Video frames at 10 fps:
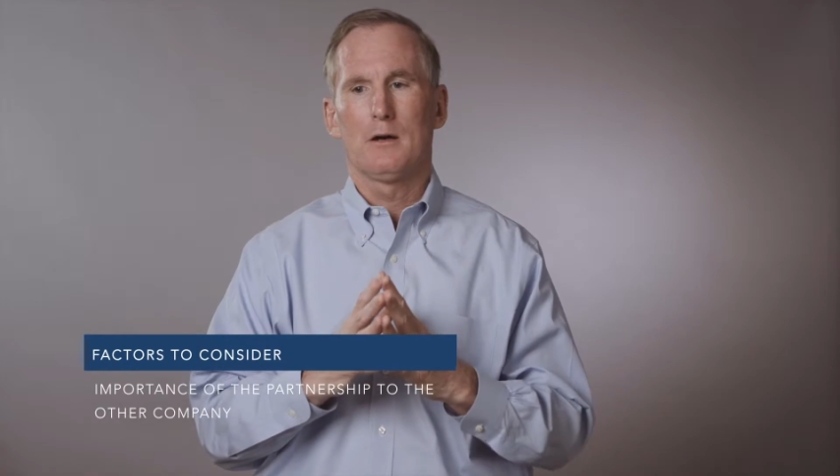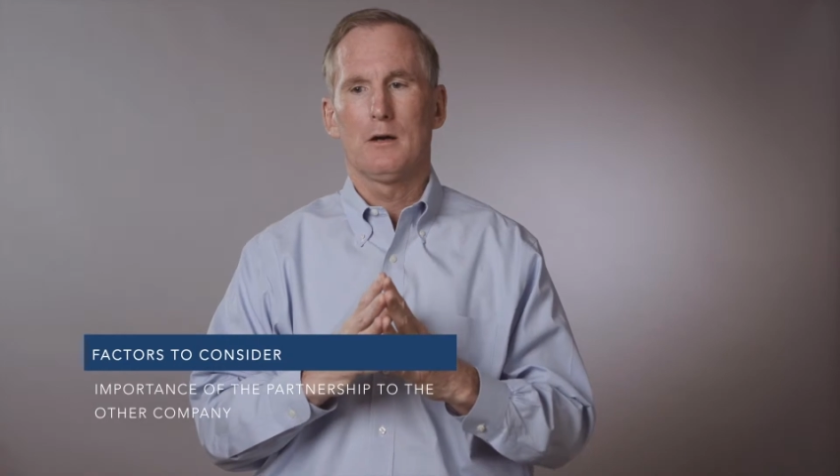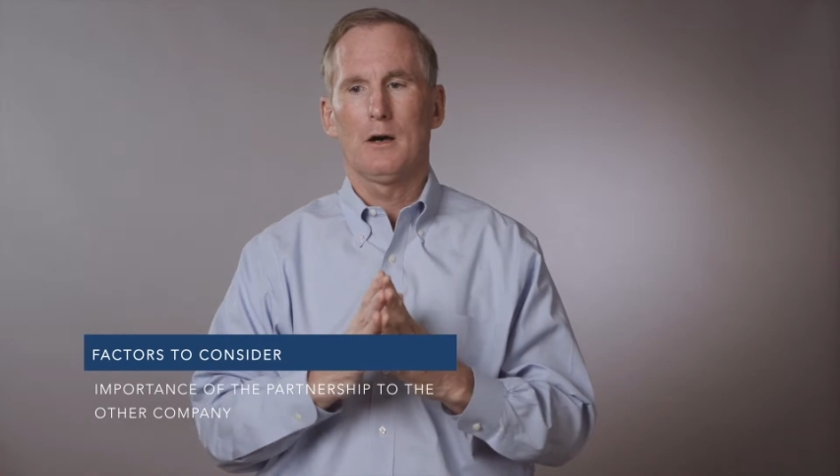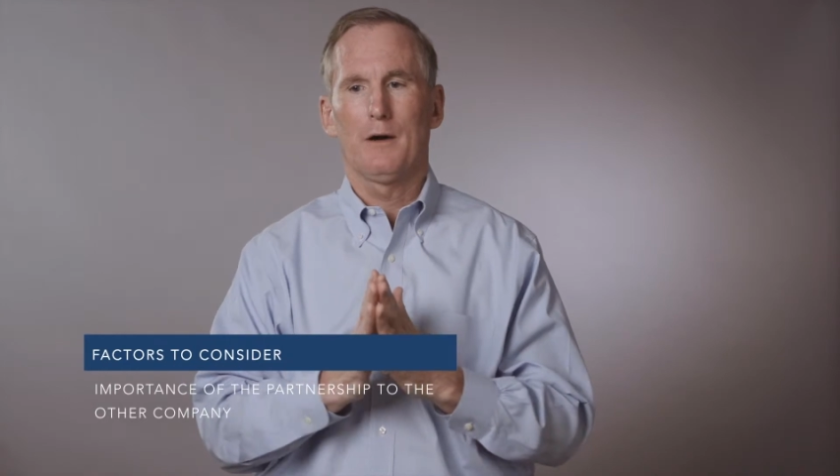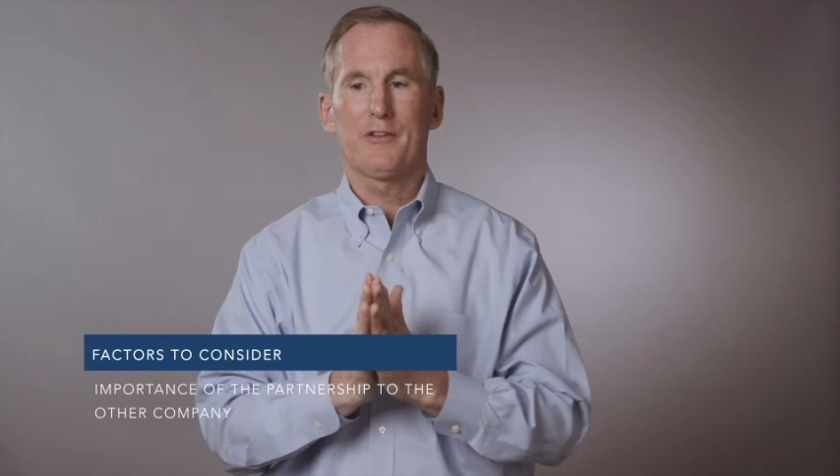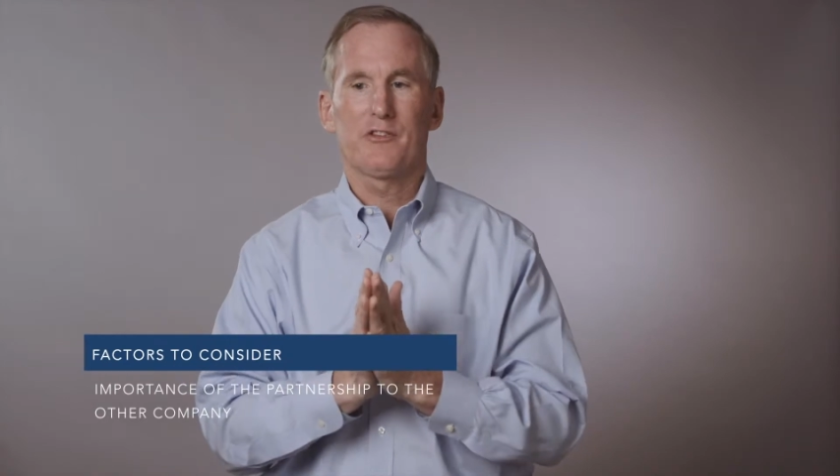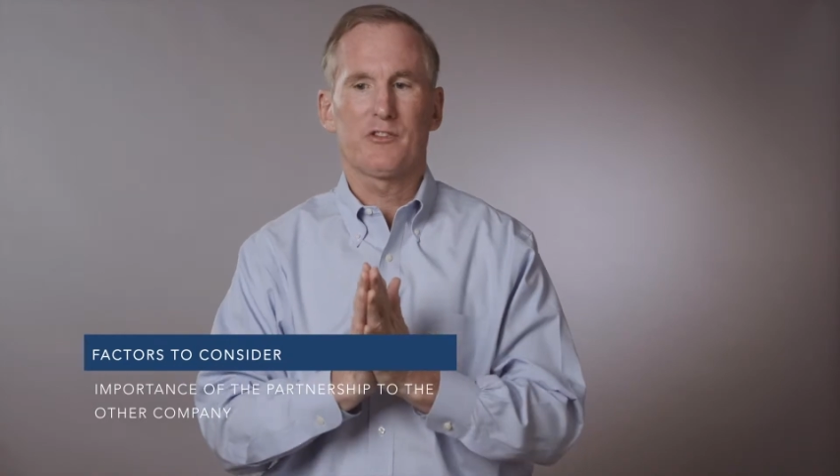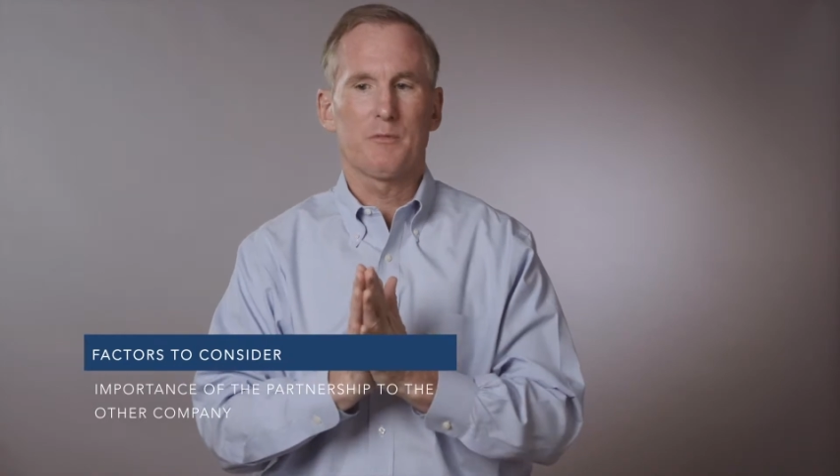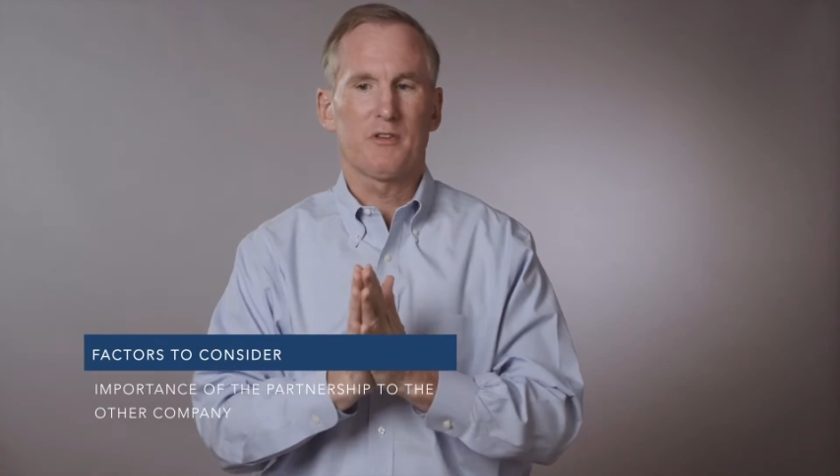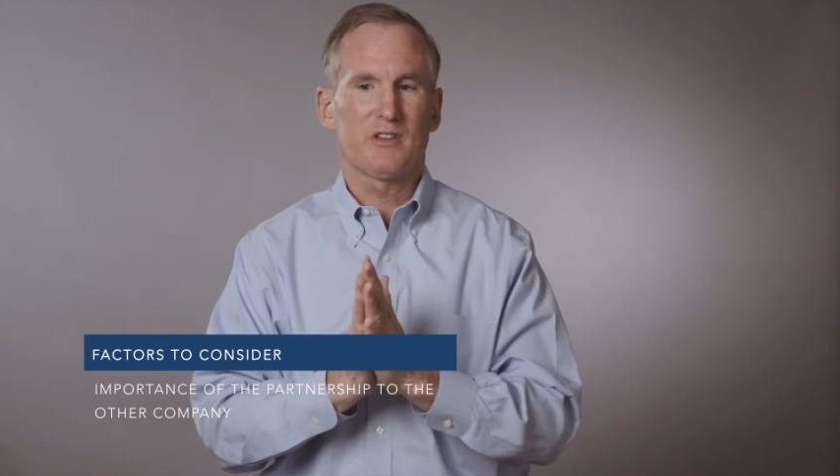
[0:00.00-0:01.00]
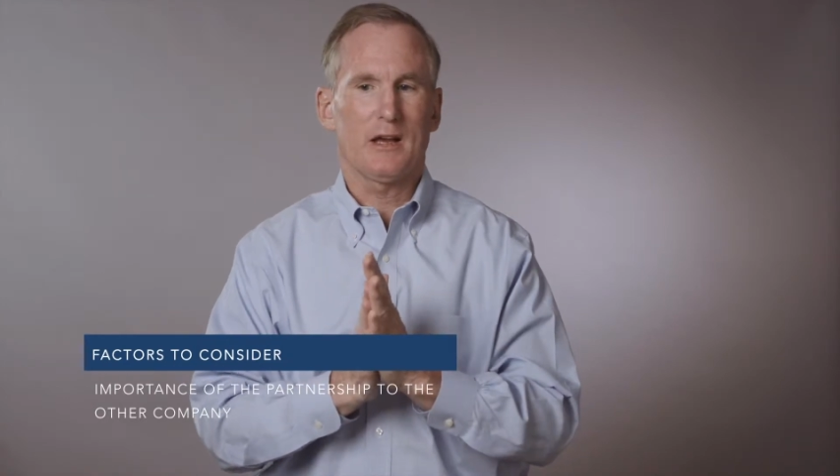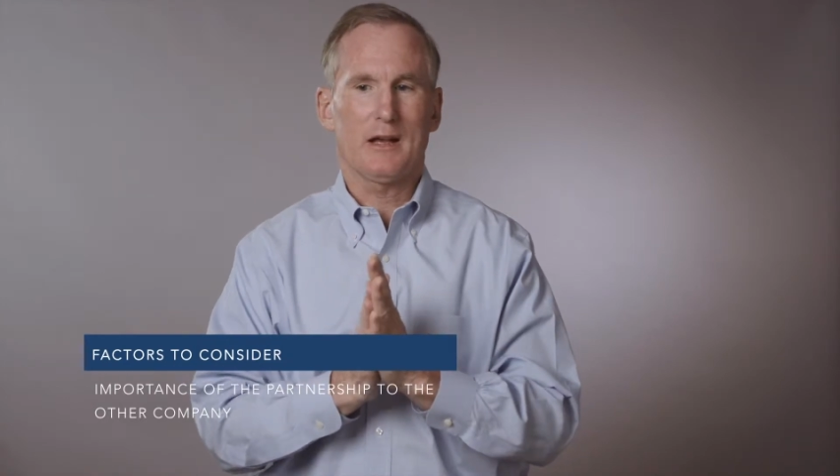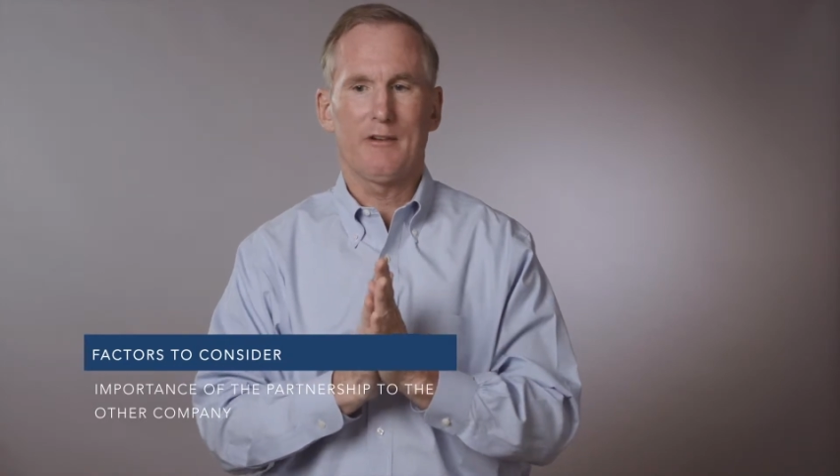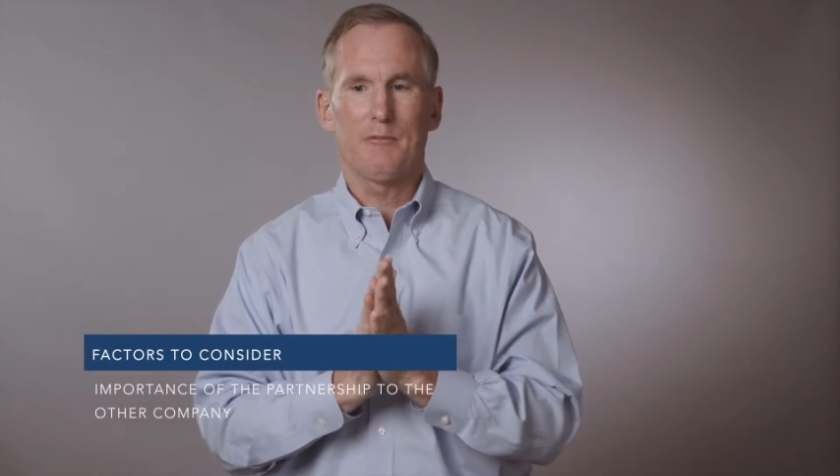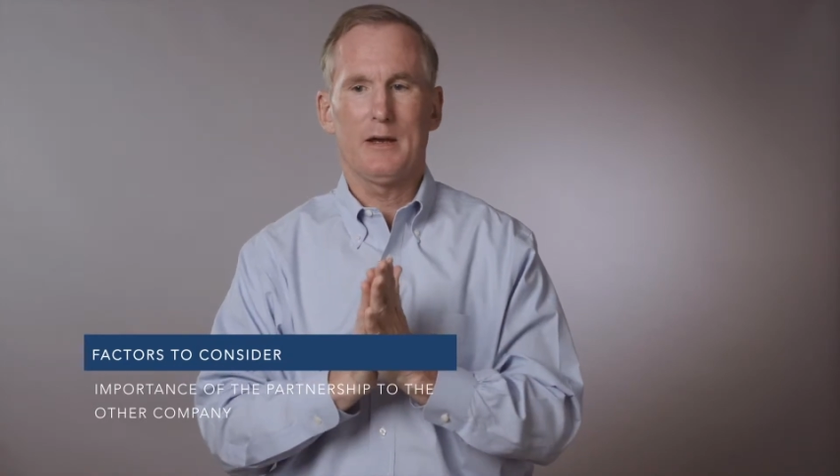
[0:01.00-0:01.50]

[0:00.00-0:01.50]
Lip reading: this is a mistake I've